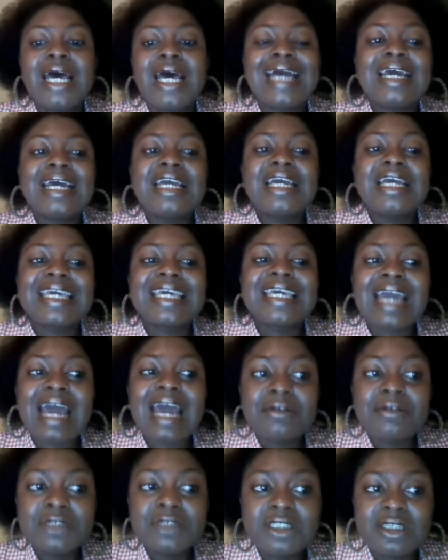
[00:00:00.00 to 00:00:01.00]
and I
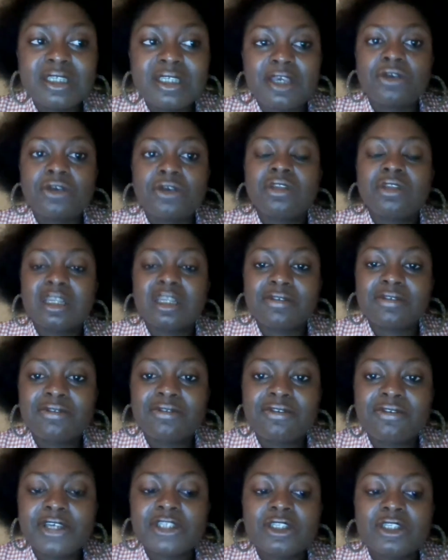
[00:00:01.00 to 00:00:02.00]
guarantee you that the
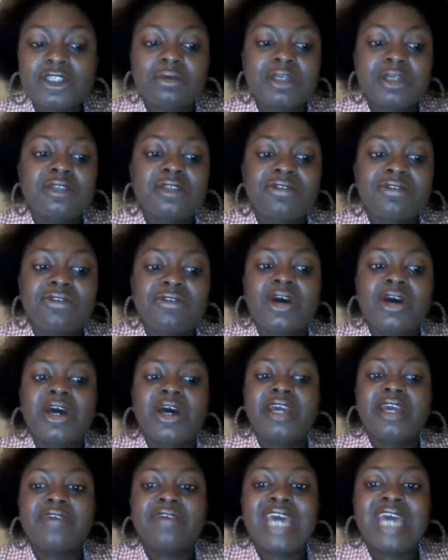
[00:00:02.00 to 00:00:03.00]
first 3 to
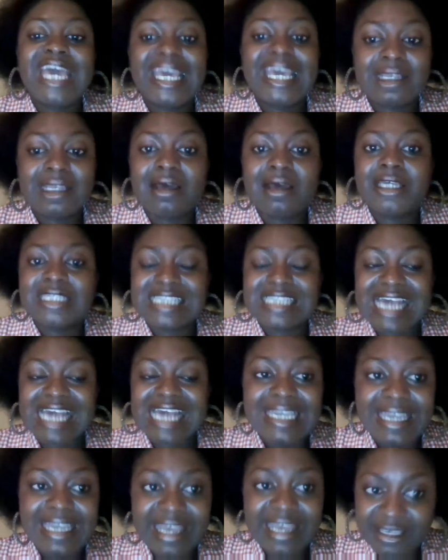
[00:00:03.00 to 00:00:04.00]
5 headlines are
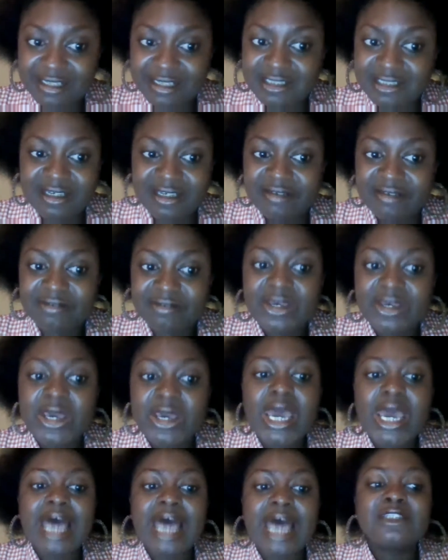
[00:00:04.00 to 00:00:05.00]
negative.
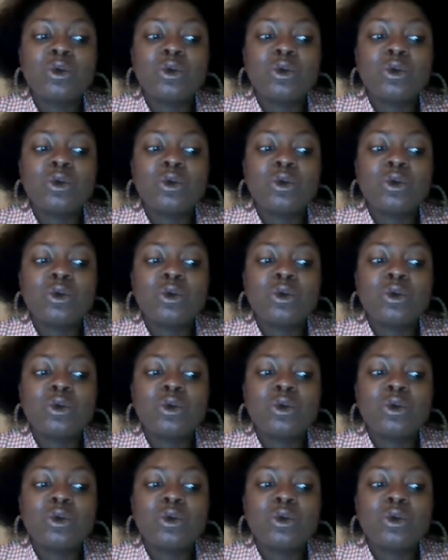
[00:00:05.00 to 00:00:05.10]
And